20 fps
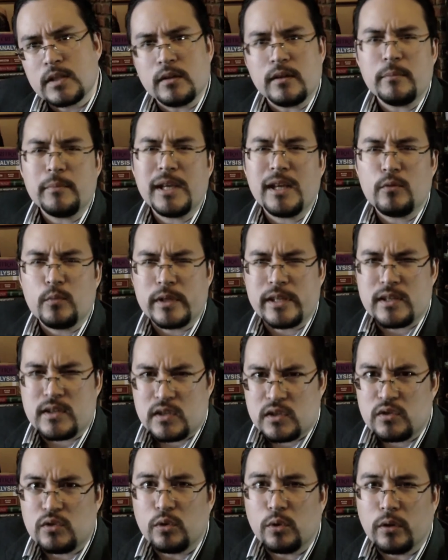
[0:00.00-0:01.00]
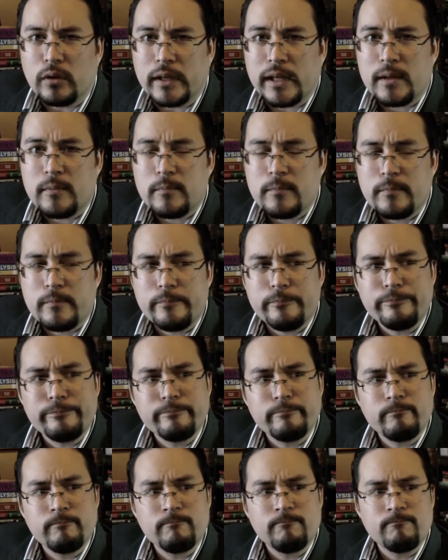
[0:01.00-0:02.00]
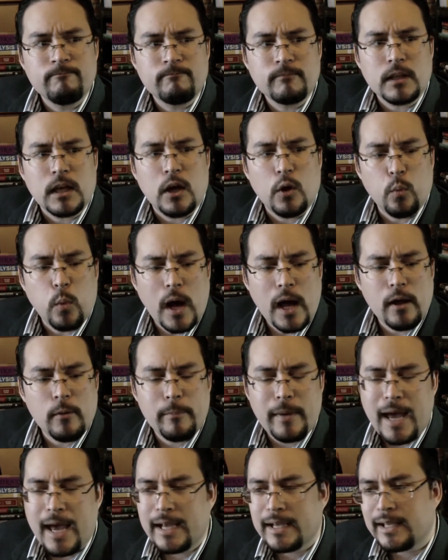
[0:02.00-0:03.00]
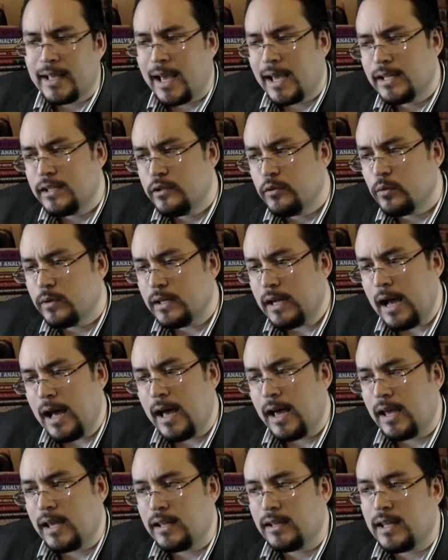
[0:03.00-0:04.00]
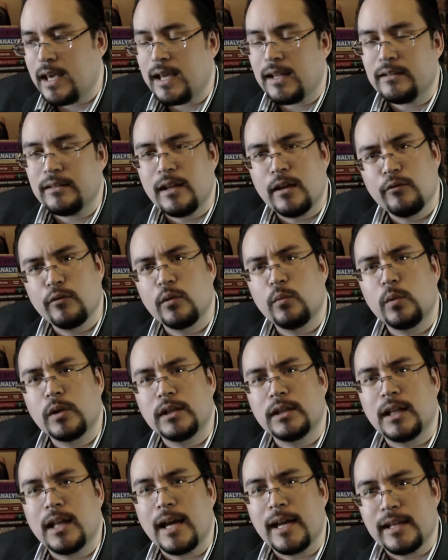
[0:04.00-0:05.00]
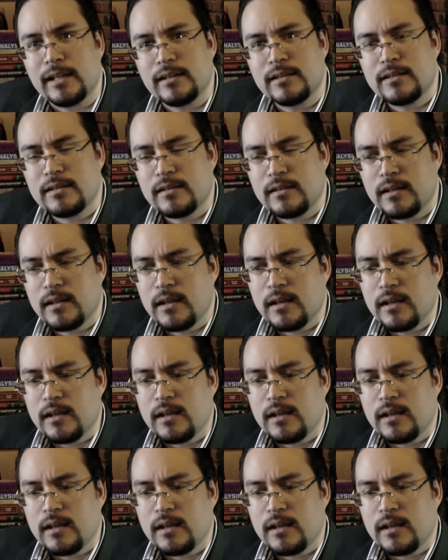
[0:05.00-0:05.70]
So let me end with a story. A while back, I knew a guy that everyone liked.